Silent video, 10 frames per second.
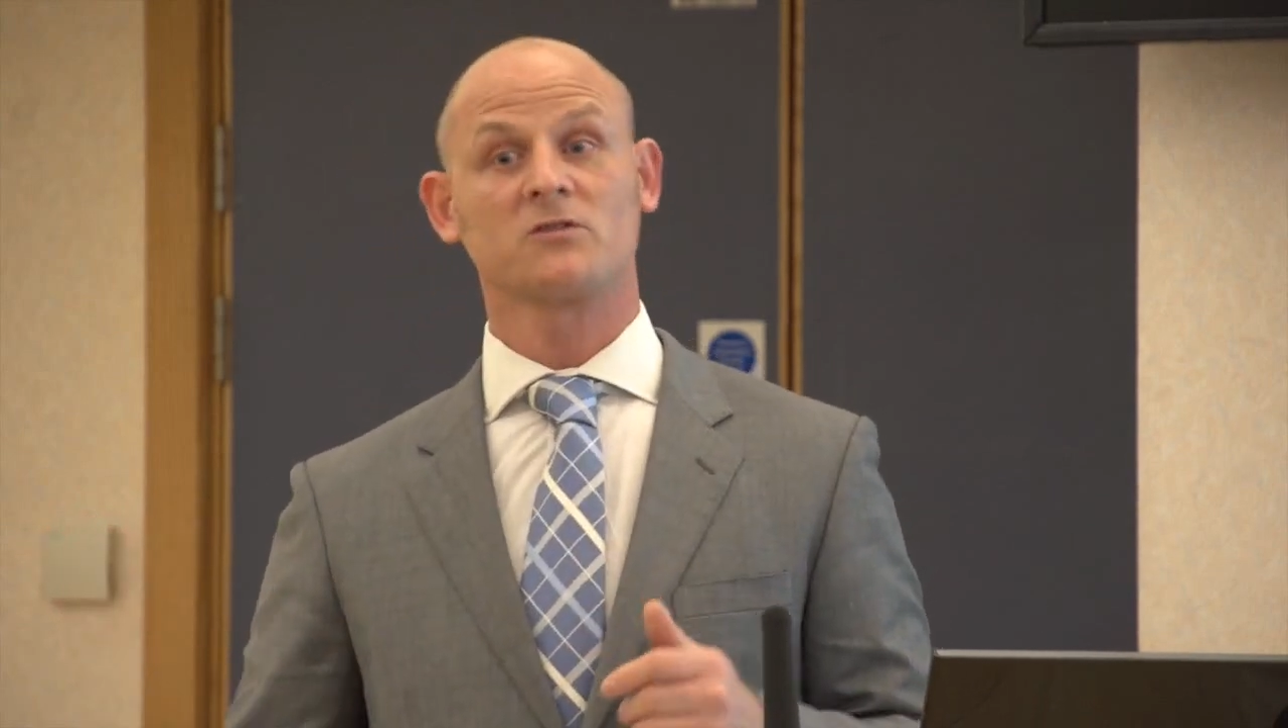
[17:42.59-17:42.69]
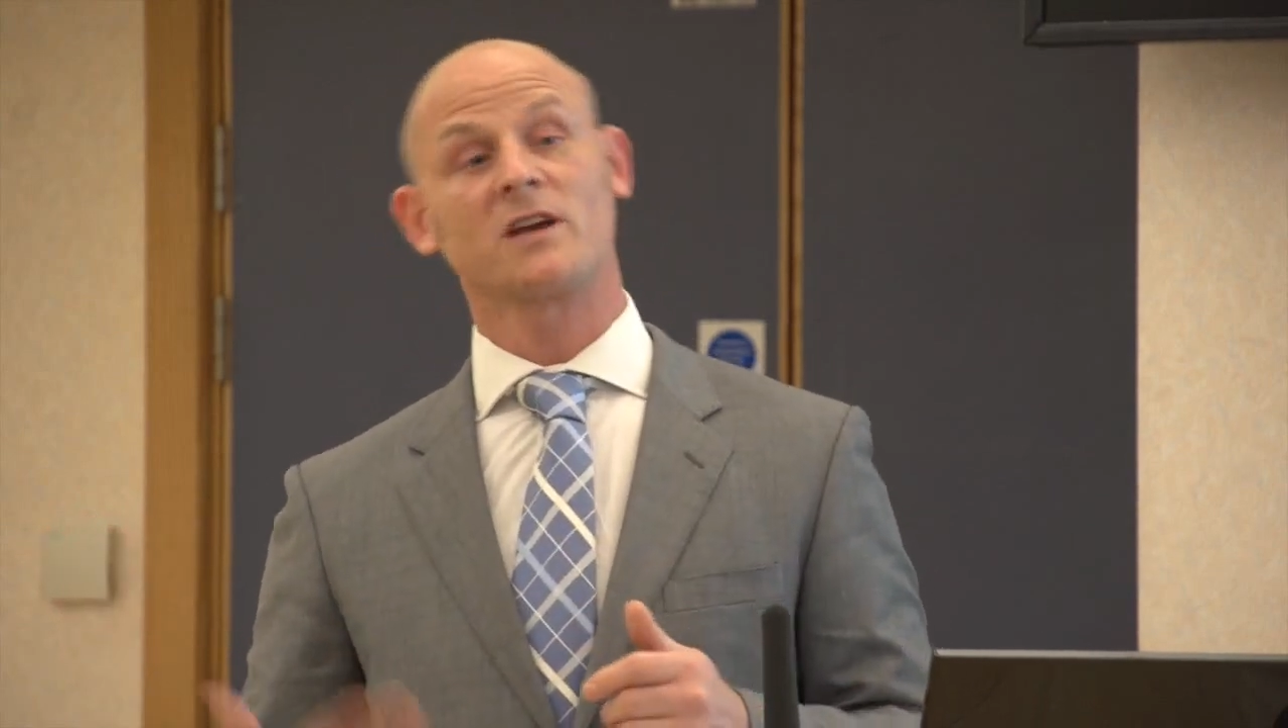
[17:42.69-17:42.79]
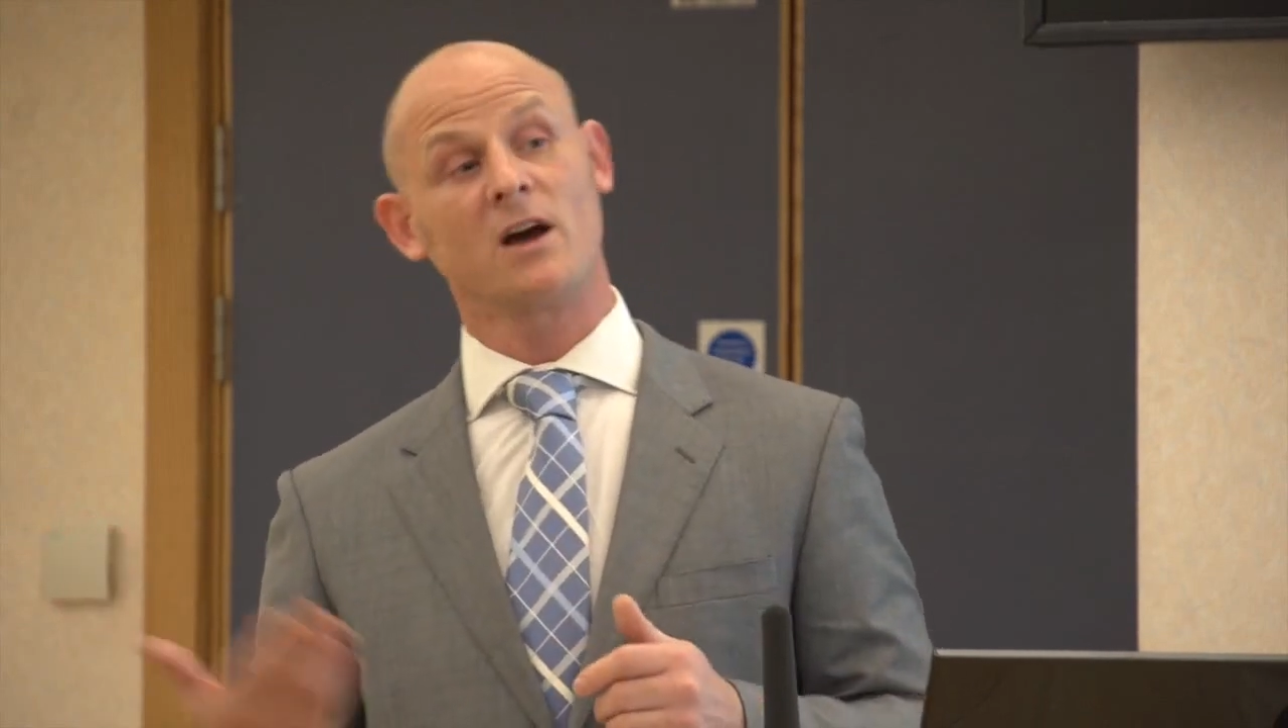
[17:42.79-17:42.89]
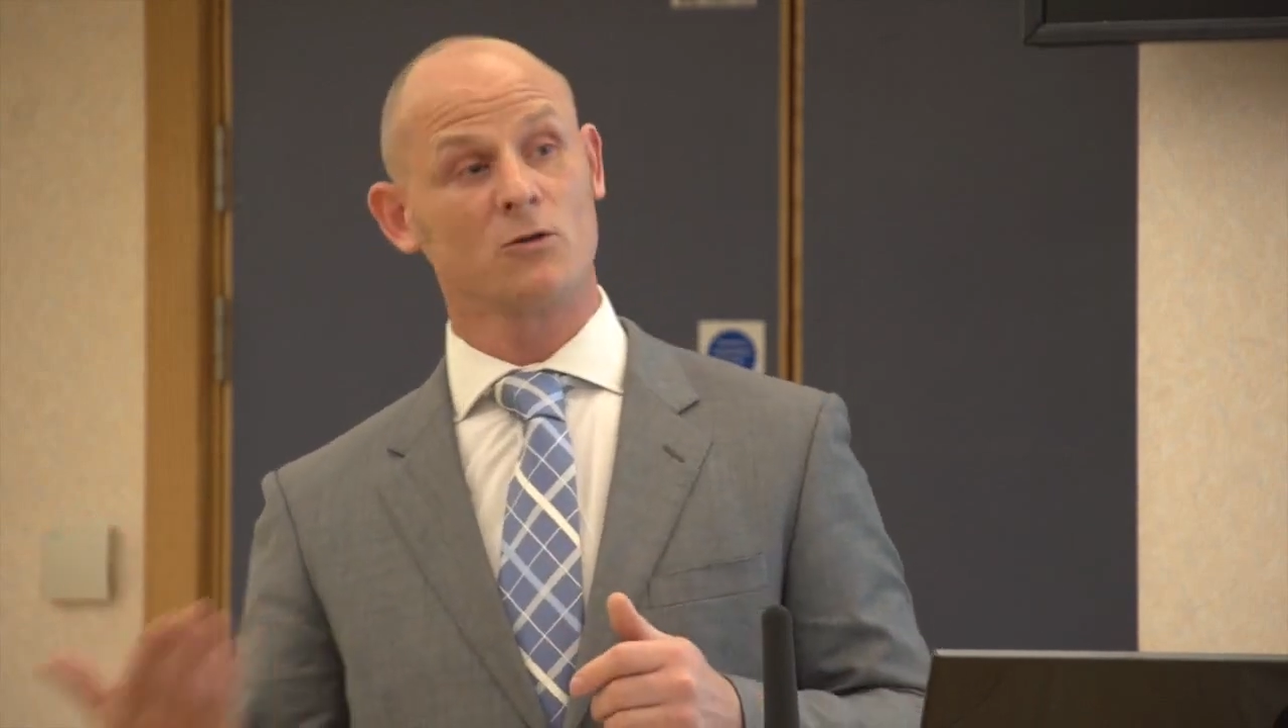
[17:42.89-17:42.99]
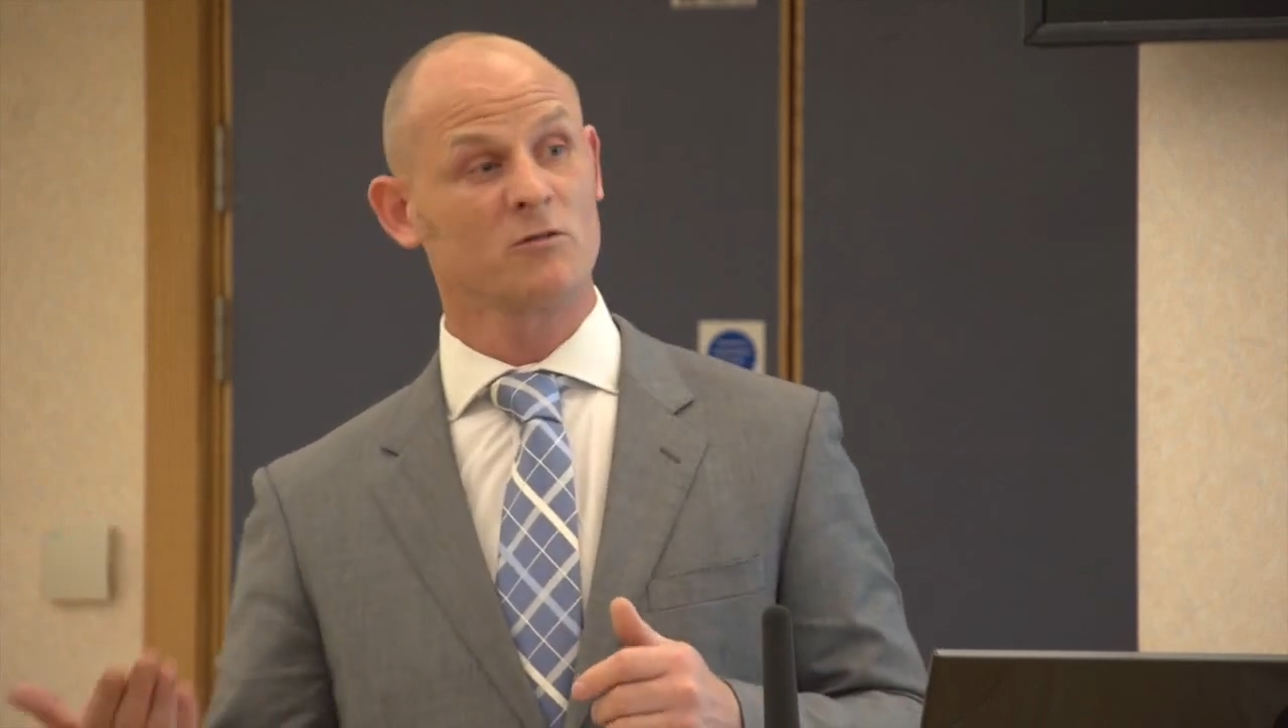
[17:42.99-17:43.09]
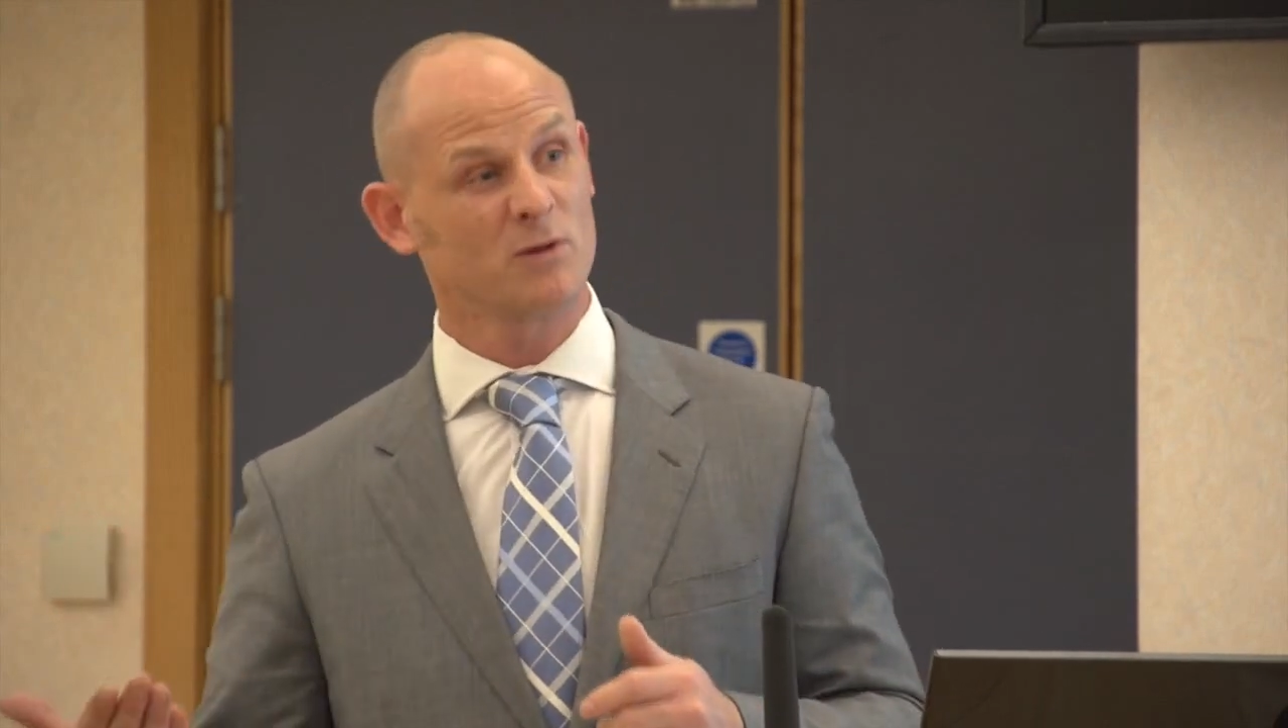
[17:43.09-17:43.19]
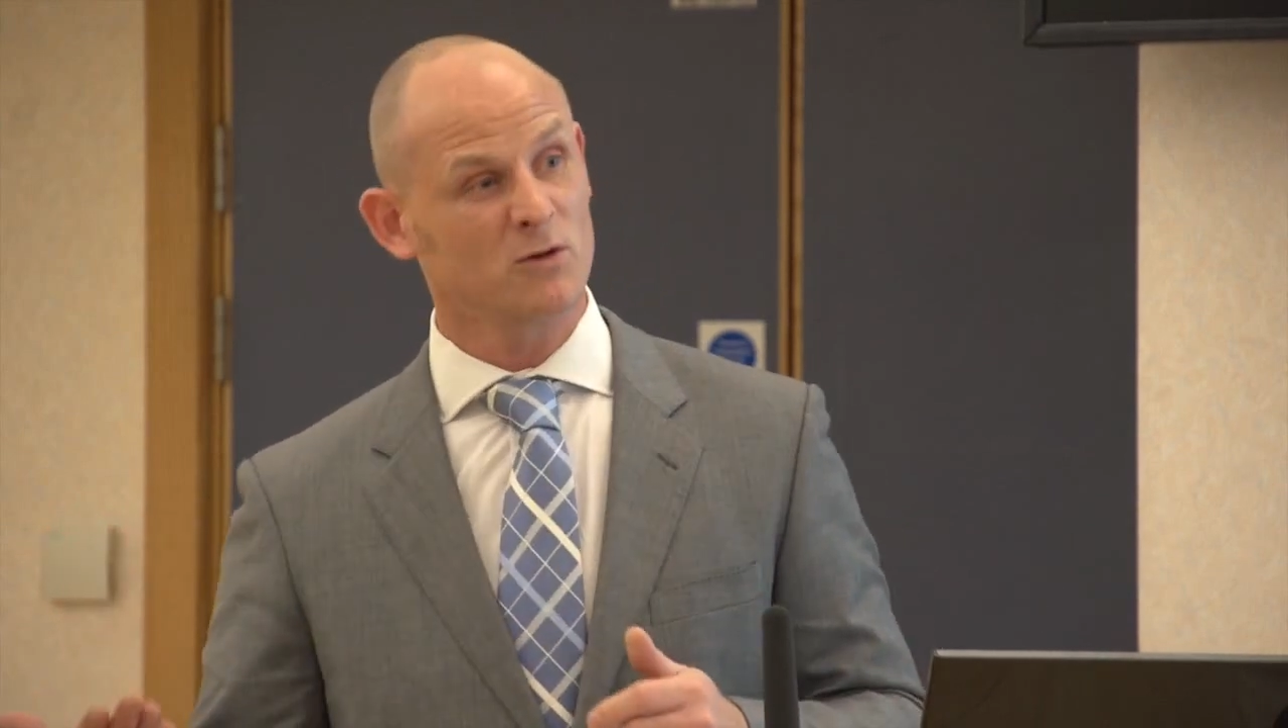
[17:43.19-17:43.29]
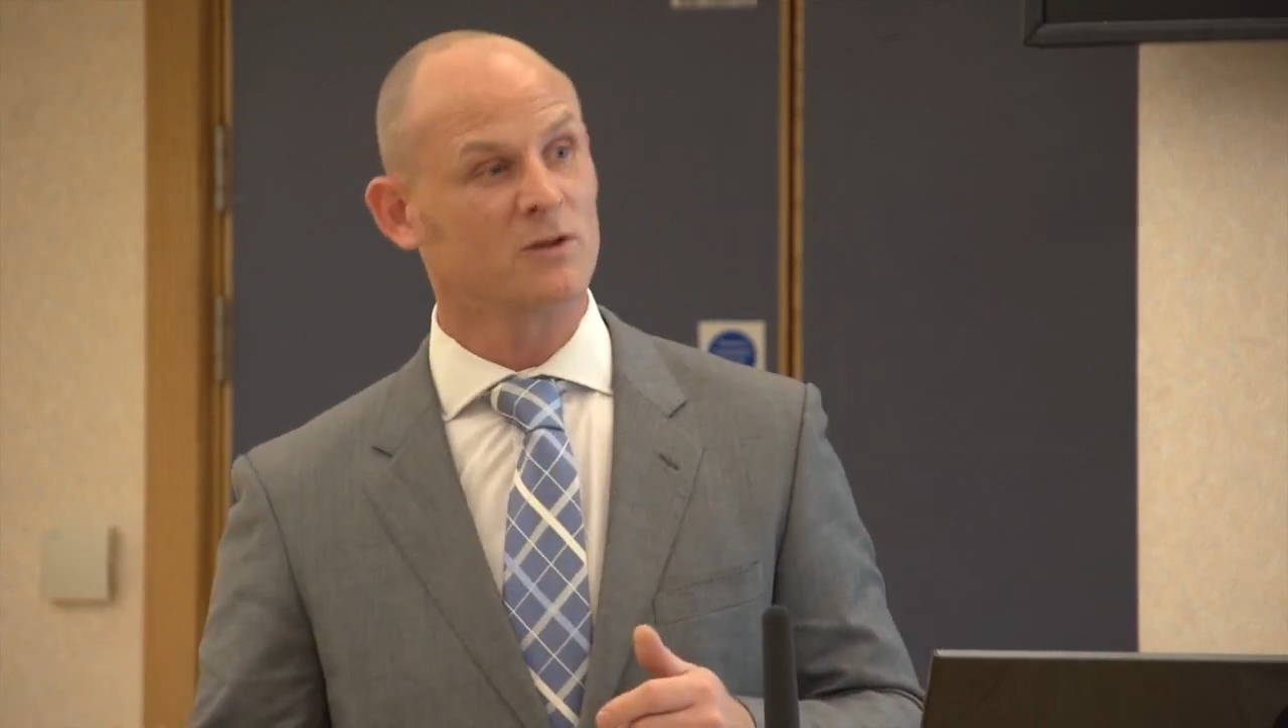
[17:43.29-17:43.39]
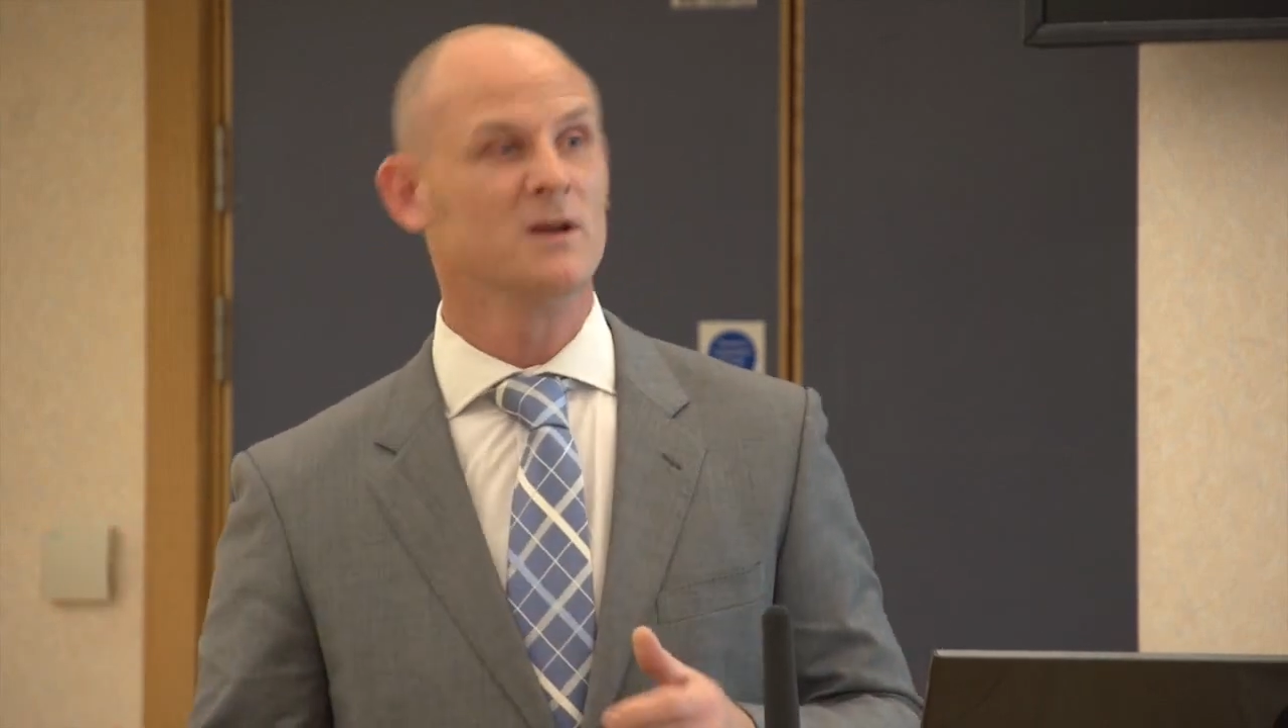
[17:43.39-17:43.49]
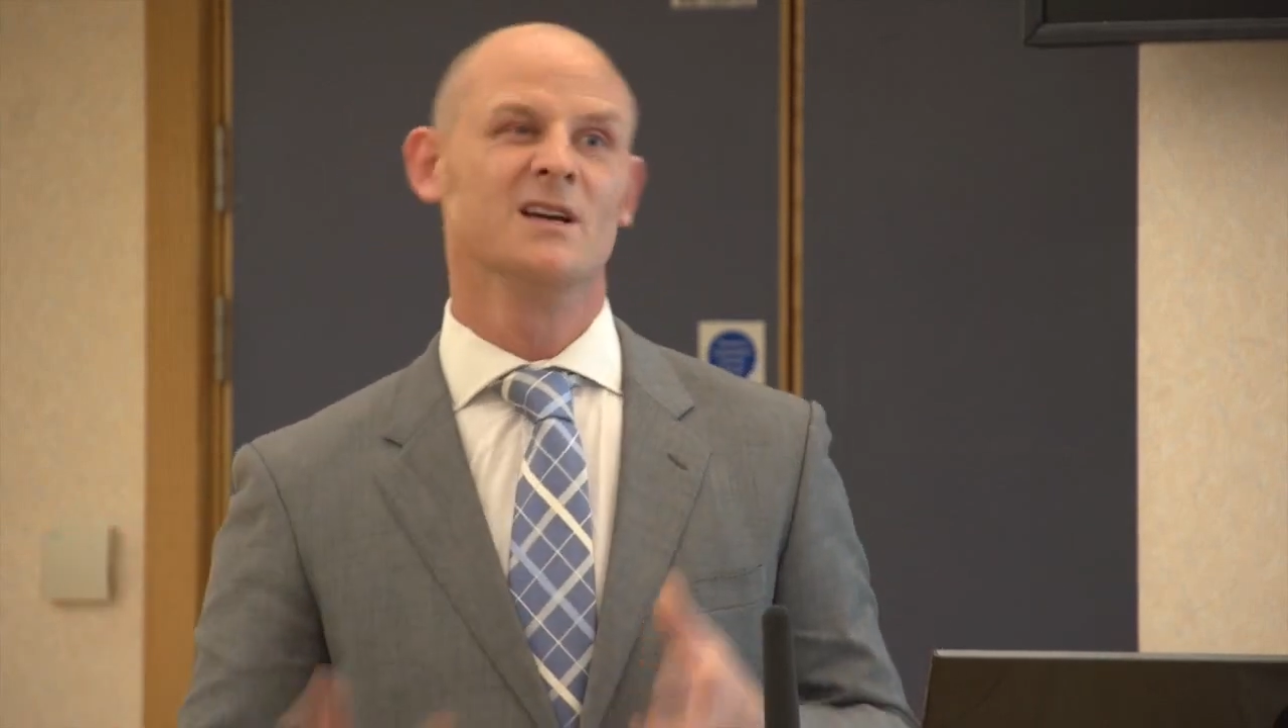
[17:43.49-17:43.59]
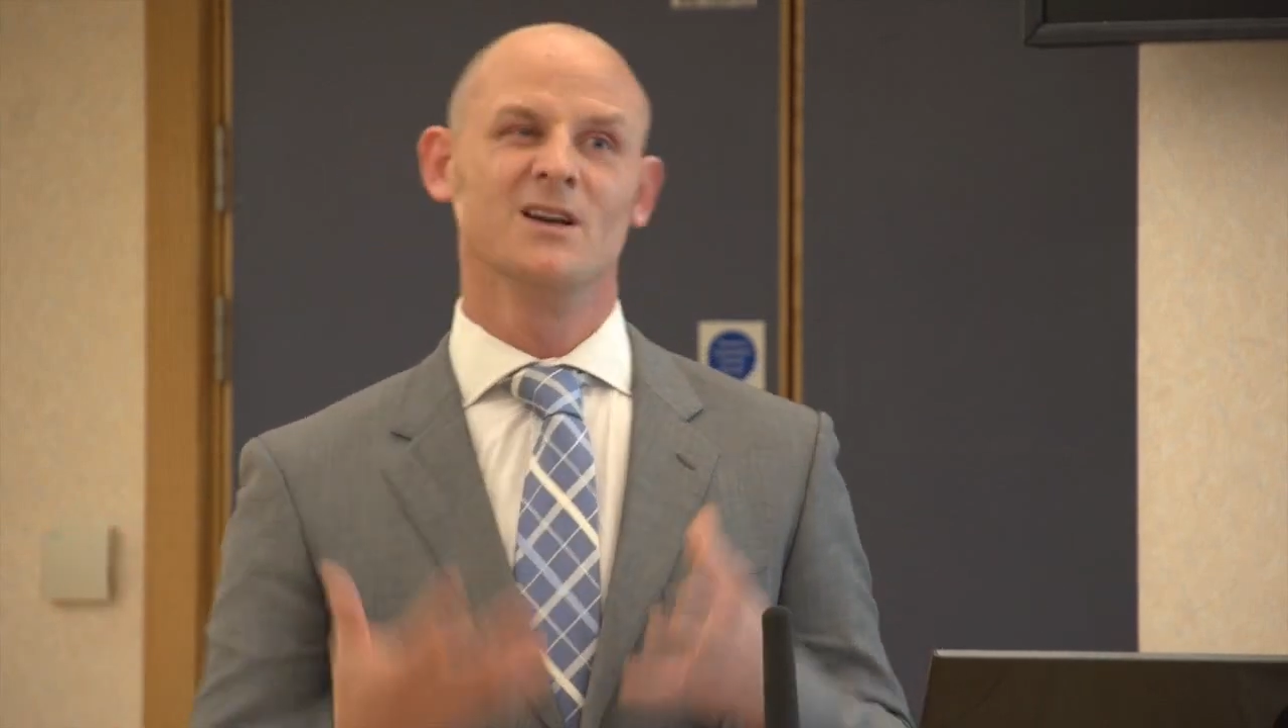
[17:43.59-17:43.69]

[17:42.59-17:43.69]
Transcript: to get hold of blood,